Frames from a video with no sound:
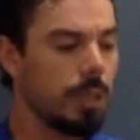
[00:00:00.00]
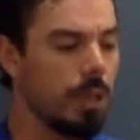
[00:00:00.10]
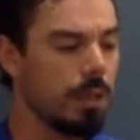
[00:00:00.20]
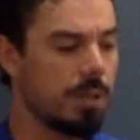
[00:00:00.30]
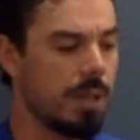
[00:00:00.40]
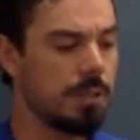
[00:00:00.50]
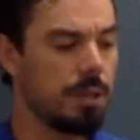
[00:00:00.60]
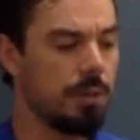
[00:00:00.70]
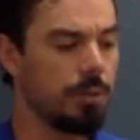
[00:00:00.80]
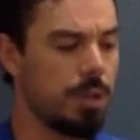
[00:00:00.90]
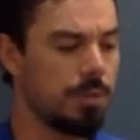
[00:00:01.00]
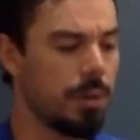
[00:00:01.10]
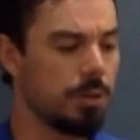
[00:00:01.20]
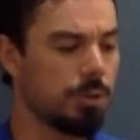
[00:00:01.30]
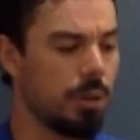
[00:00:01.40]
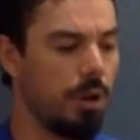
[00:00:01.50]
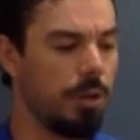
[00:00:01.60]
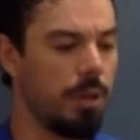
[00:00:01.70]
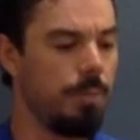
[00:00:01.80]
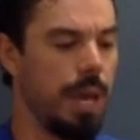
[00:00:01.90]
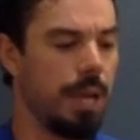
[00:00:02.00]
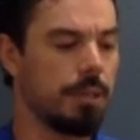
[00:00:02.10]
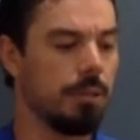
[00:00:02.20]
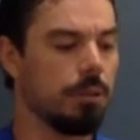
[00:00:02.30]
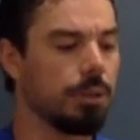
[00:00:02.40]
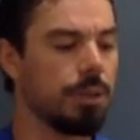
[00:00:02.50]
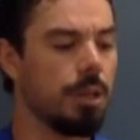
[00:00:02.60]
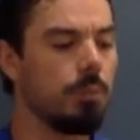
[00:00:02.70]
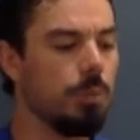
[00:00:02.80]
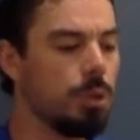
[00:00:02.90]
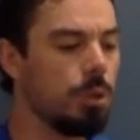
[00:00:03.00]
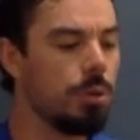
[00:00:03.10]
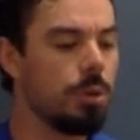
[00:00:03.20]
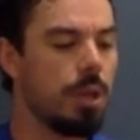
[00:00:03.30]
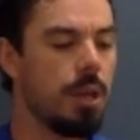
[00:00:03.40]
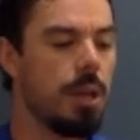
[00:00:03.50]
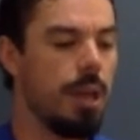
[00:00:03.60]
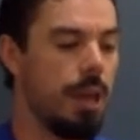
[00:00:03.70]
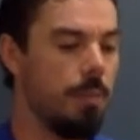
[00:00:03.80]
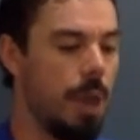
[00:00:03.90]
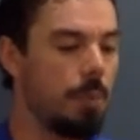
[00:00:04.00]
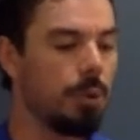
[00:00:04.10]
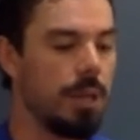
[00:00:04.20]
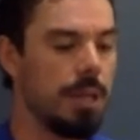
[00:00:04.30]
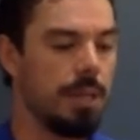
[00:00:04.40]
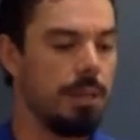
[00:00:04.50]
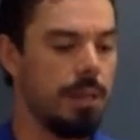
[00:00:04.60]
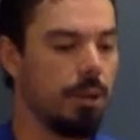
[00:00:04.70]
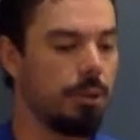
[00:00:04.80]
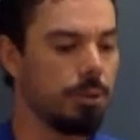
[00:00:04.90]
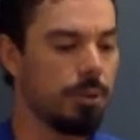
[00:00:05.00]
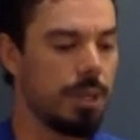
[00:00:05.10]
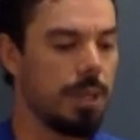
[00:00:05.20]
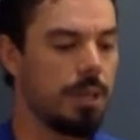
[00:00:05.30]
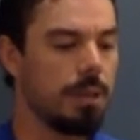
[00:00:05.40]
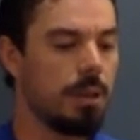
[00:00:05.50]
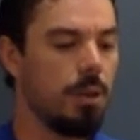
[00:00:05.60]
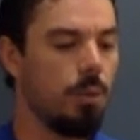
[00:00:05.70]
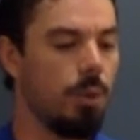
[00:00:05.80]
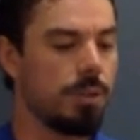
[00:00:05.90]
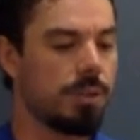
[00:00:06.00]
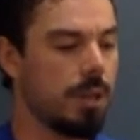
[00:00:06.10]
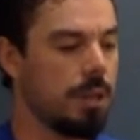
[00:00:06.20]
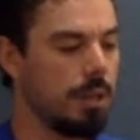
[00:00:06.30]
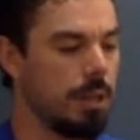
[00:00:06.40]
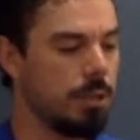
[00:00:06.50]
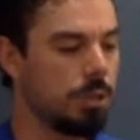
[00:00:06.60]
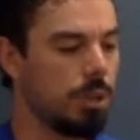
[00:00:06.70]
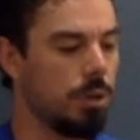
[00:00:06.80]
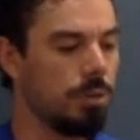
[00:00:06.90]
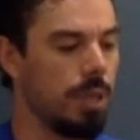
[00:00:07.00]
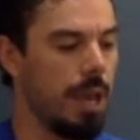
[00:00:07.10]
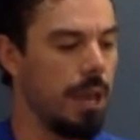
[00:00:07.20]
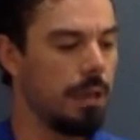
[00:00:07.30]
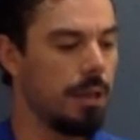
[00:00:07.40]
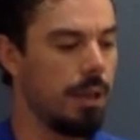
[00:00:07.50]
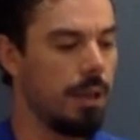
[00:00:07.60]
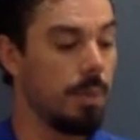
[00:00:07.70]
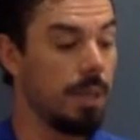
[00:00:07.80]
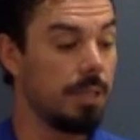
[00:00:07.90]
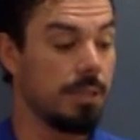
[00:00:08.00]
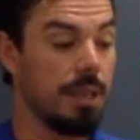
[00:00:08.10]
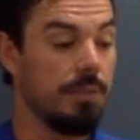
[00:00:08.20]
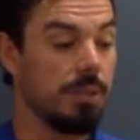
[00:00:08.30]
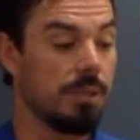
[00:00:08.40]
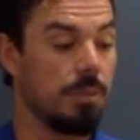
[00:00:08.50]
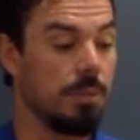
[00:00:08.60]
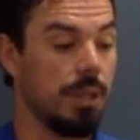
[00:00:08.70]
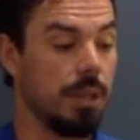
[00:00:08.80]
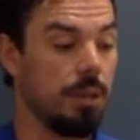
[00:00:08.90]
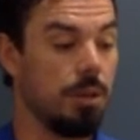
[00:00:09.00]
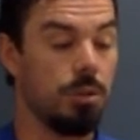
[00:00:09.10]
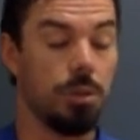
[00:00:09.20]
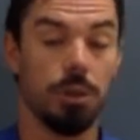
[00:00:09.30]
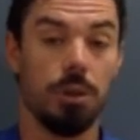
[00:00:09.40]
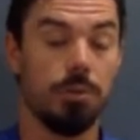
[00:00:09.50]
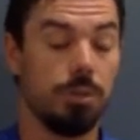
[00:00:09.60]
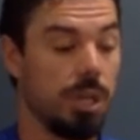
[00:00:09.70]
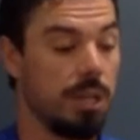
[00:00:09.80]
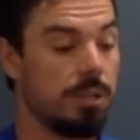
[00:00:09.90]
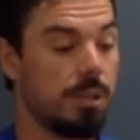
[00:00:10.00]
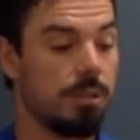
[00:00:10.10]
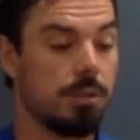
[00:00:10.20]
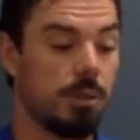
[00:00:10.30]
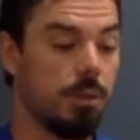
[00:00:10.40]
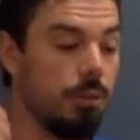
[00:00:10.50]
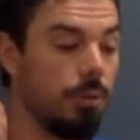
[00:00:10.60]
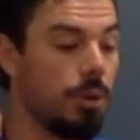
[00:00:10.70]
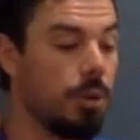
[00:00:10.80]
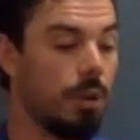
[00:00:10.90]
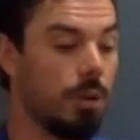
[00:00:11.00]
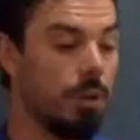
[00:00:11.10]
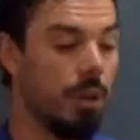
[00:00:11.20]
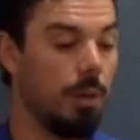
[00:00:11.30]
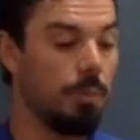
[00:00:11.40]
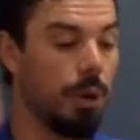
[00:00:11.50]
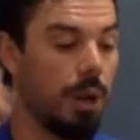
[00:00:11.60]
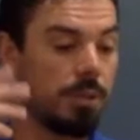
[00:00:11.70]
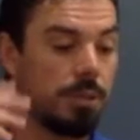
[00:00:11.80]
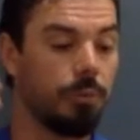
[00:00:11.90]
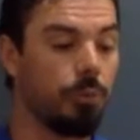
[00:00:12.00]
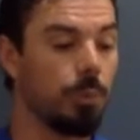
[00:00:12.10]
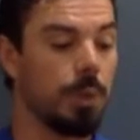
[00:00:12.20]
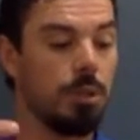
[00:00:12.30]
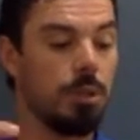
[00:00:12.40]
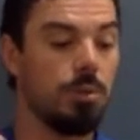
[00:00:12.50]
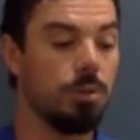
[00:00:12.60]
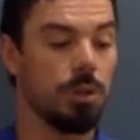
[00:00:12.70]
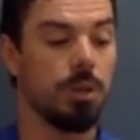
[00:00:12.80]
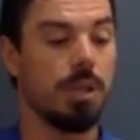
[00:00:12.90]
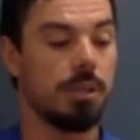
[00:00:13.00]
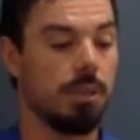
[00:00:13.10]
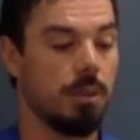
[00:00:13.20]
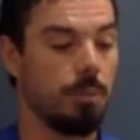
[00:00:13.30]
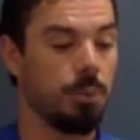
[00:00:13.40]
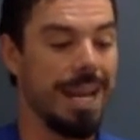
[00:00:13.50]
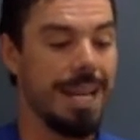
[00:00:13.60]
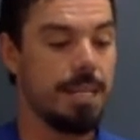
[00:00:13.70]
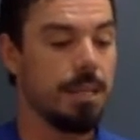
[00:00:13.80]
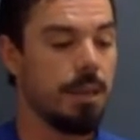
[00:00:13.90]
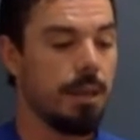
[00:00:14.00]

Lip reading: It says here, resveratrol impacted learning, mood, and memory in the elderly. One study showed that it's even stimulated neurogenesis, so the process of forming new neurons in the brain,